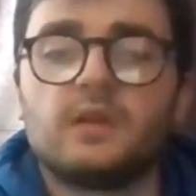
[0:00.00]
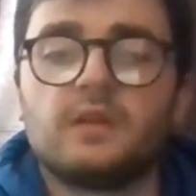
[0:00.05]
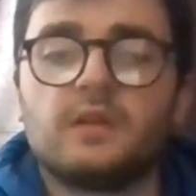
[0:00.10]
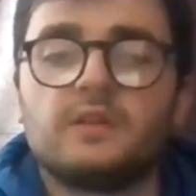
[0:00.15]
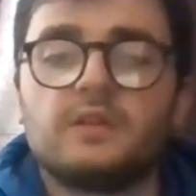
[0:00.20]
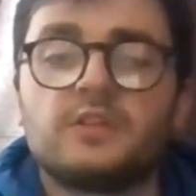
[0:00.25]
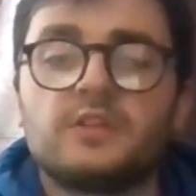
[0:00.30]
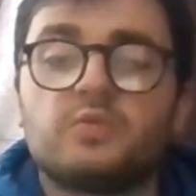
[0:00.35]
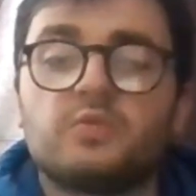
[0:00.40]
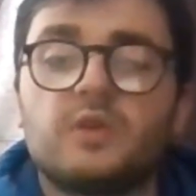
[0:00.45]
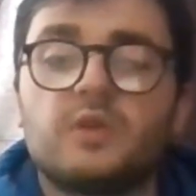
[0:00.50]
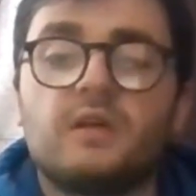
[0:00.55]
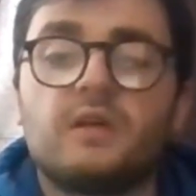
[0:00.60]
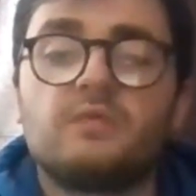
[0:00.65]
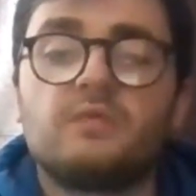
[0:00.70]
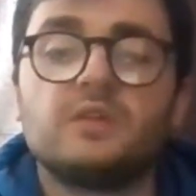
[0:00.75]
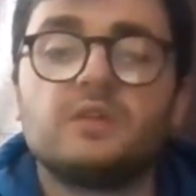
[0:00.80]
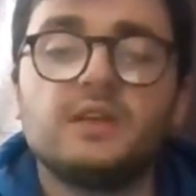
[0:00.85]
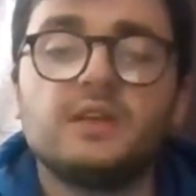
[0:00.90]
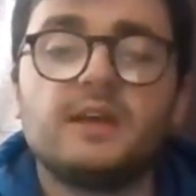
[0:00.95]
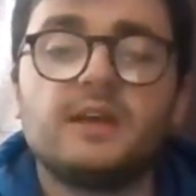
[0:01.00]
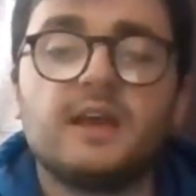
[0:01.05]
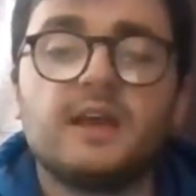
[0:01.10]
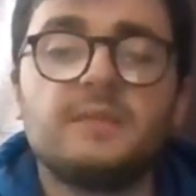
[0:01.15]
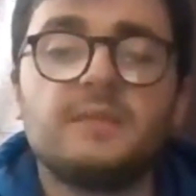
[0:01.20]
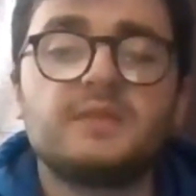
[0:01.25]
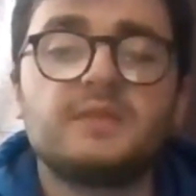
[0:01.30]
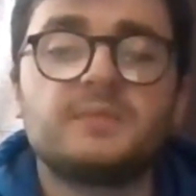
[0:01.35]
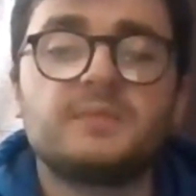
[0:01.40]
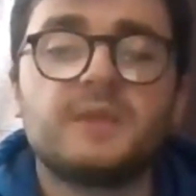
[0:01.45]
This is where I really came
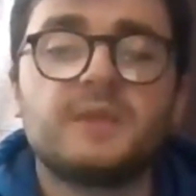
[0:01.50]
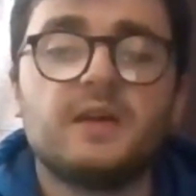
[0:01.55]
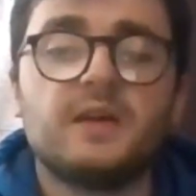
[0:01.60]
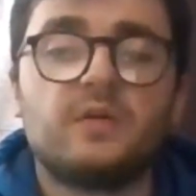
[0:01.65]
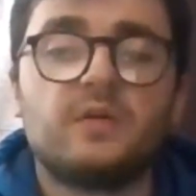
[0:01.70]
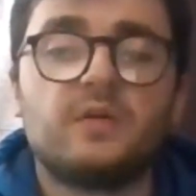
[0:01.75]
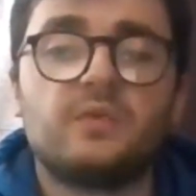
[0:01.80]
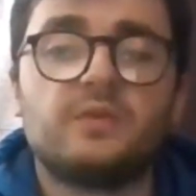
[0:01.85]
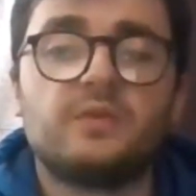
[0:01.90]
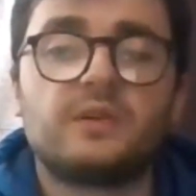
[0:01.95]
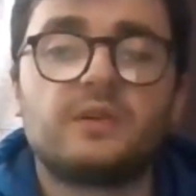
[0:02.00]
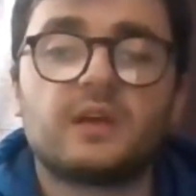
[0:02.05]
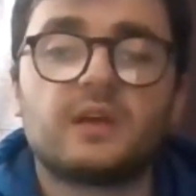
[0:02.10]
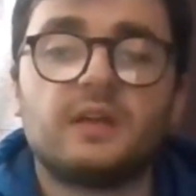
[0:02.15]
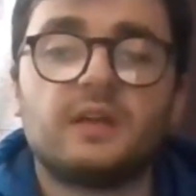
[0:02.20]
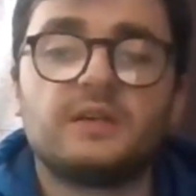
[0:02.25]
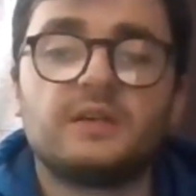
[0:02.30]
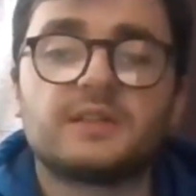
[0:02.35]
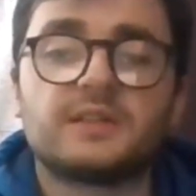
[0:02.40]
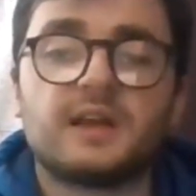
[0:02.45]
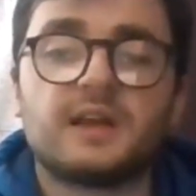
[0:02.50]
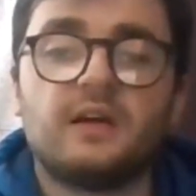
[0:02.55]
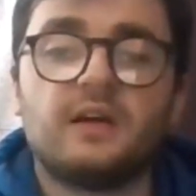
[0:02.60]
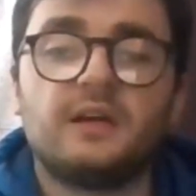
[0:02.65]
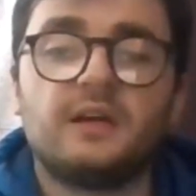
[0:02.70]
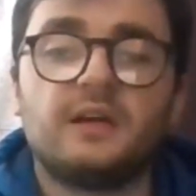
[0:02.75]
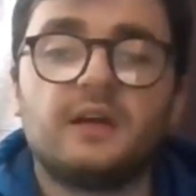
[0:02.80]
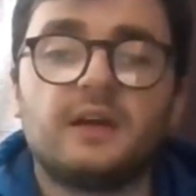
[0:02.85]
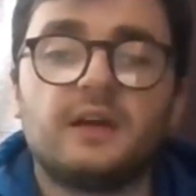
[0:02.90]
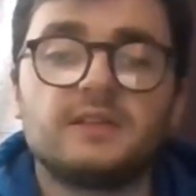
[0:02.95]
into my own and started
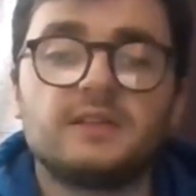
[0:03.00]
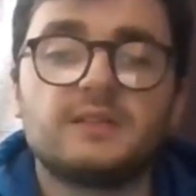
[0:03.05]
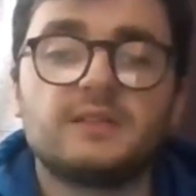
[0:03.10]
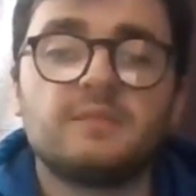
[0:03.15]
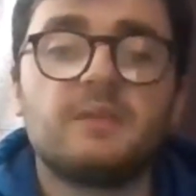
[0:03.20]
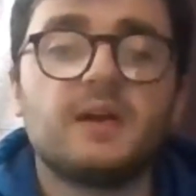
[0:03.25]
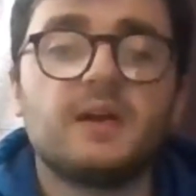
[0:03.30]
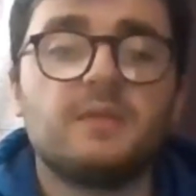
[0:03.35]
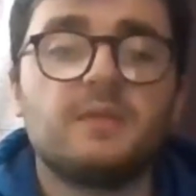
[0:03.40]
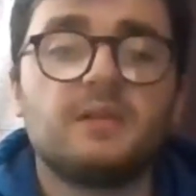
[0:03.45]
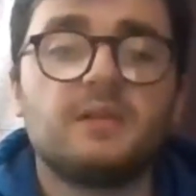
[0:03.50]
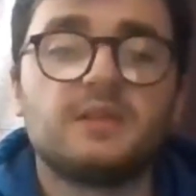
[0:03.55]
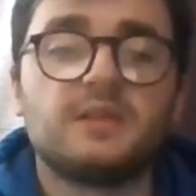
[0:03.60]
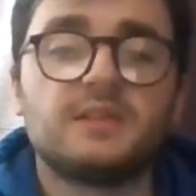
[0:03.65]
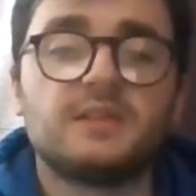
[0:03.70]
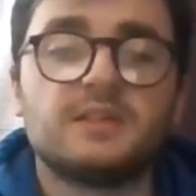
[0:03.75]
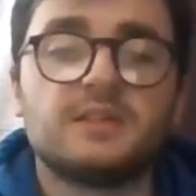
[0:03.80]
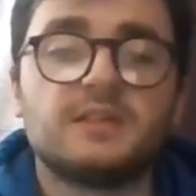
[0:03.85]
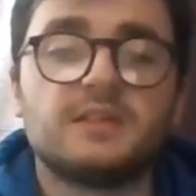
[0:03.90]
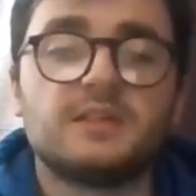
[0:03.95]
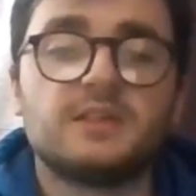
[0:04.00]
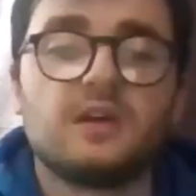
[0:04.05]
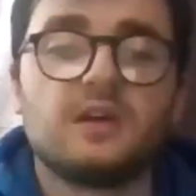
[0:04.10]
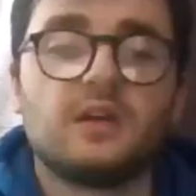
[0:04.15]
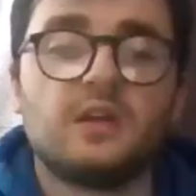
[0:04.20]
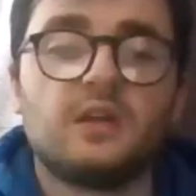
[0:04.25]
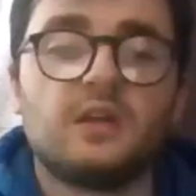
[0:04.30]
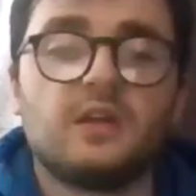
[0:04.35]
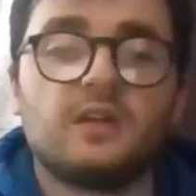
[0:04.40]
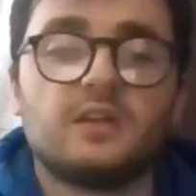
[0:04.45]
enhancing my abilities,
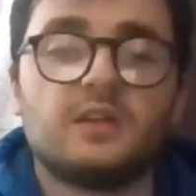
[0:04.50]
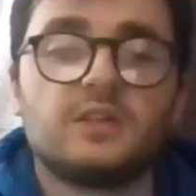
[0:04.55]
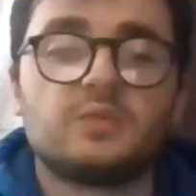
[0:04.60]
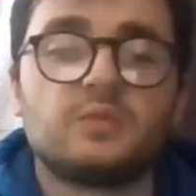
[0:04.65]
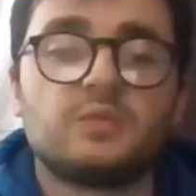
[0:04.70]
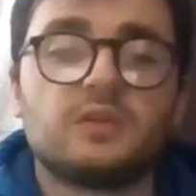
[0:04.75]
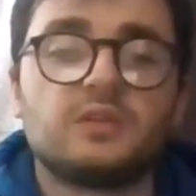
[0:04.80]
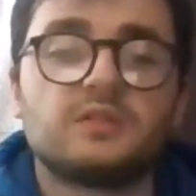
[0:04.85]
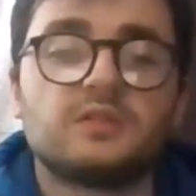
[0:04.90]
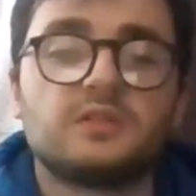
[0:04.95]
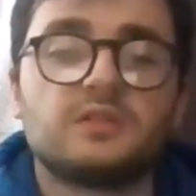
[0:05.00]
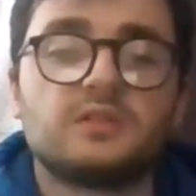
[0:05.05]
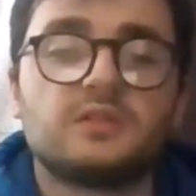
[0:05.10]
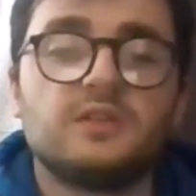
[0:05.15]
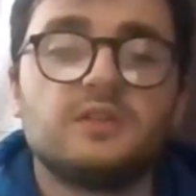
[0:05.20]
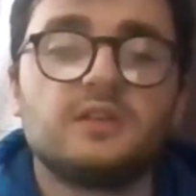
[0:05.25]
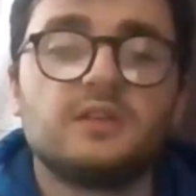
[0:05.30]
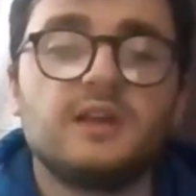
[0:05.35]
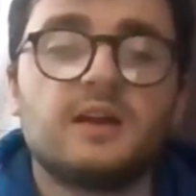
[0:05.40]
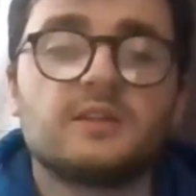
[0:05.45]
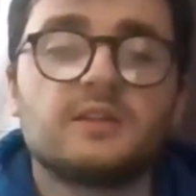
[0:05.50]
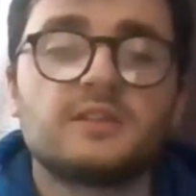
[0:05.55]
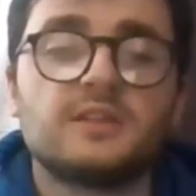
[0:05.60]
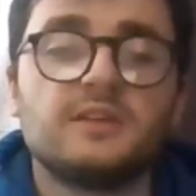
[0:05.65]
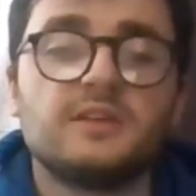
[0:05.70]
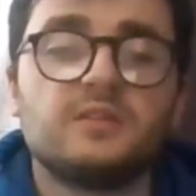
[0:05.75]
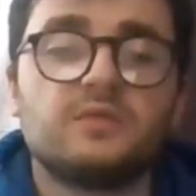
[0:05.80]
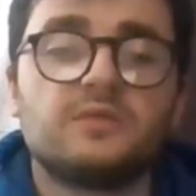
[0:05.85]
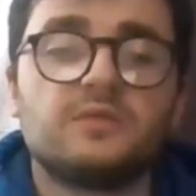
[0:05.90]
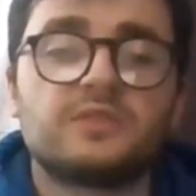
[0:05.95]
as well as learning how to
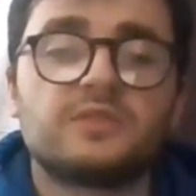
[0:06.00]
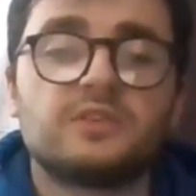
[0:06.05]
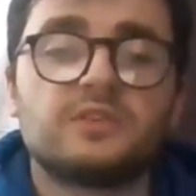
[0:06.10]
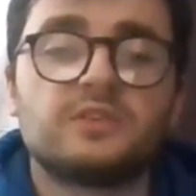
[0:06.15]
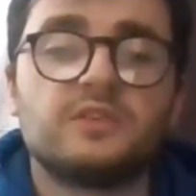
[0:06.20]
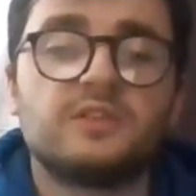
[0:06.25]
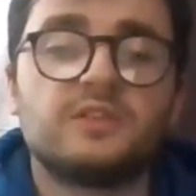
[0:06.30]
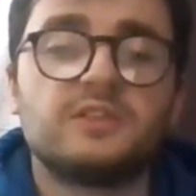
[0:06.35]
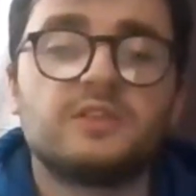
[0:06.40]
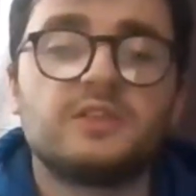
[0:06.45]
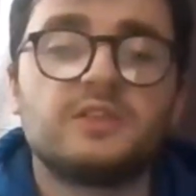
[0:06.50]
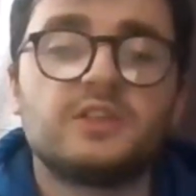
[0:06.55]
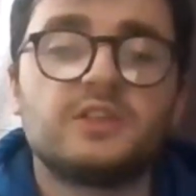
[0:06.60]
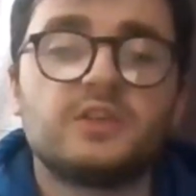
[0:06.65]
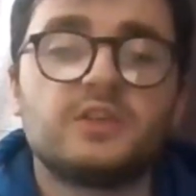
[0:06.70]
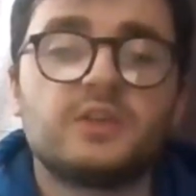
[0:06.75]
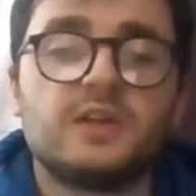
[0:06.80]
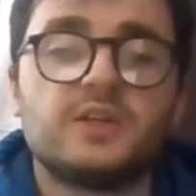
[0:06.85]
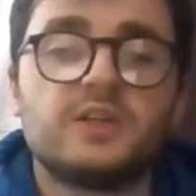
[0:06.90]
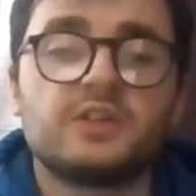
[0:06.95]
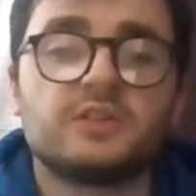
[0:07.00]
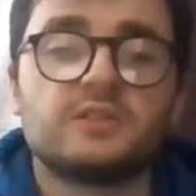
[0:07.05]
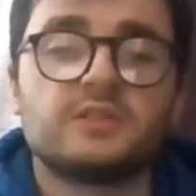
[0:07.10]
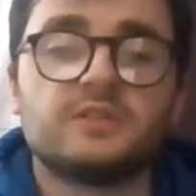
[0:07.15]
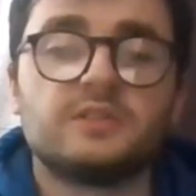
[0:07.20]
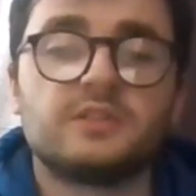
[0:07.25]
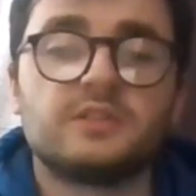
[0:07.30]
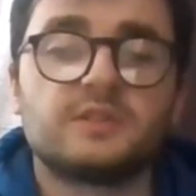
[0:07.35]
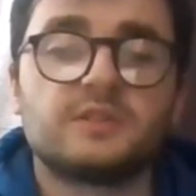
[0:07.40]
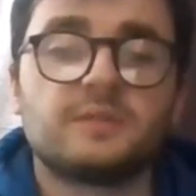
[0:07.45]
deal with certain
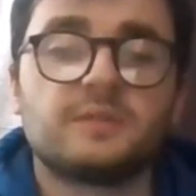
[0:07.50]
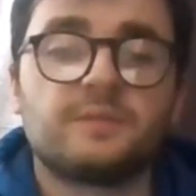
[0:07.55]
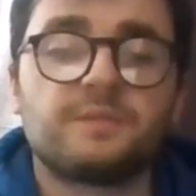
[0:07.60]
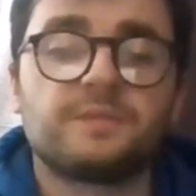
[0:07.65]
situations.